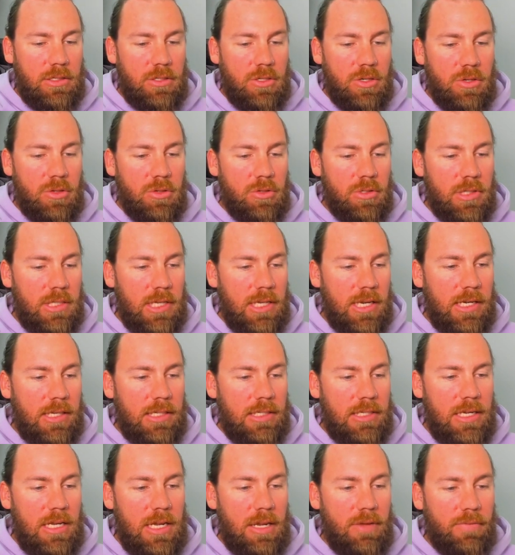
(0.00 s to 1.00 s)
used in a
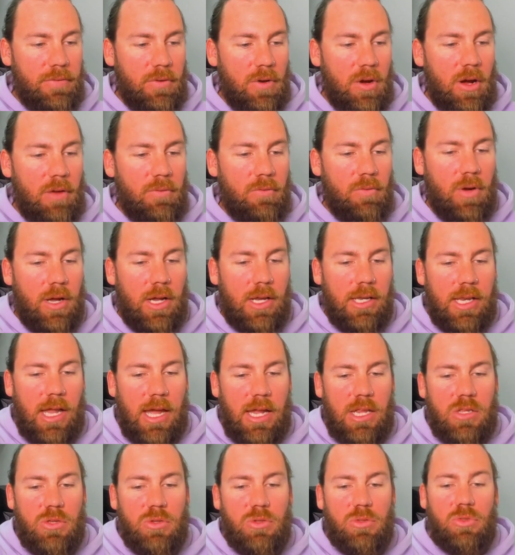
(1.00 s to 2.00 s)
tier 5 one
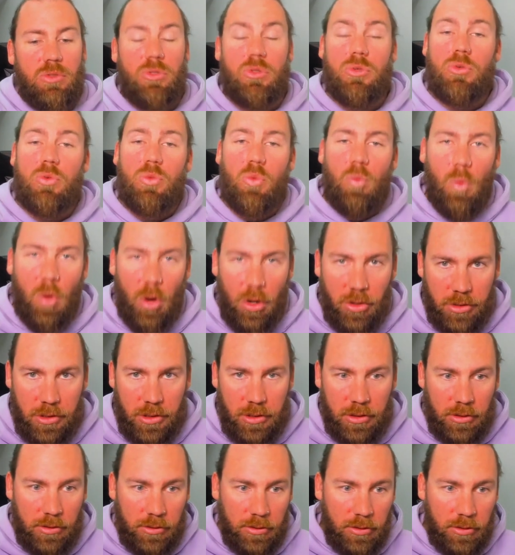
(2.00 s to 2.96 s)
that you do want.